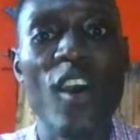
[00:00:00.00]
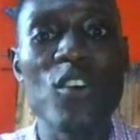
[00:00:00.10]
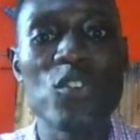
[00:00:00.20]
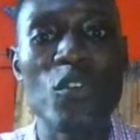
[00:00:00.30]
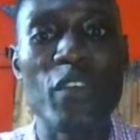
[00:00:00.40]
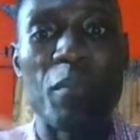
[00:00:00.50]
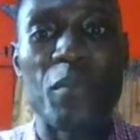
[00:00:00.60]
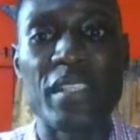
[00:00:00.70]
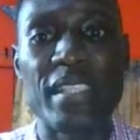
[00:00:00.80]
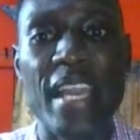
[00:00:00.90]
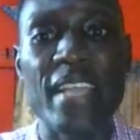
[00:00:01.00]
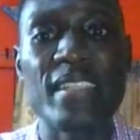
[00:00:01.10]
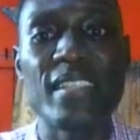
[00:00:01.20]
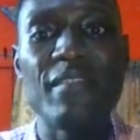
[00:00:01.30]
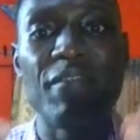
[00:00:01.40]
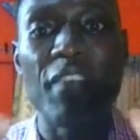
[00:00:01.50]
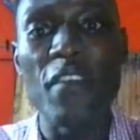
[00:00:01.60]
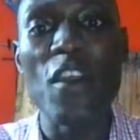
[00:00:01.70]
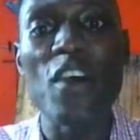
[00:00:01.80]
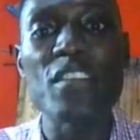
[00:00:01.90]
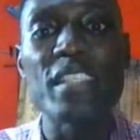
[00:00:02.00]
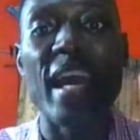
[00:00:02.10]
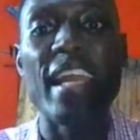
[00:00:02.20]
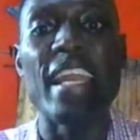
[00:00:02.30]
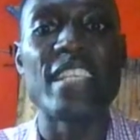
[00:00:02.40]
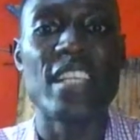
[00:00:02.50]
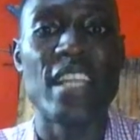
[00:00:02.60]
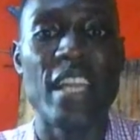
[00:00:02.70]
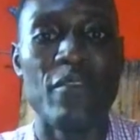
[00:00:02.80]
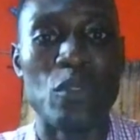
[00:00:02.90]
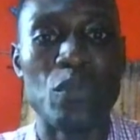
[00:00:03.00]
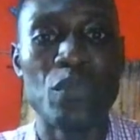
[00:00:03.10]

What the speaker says: also represents various energy levels.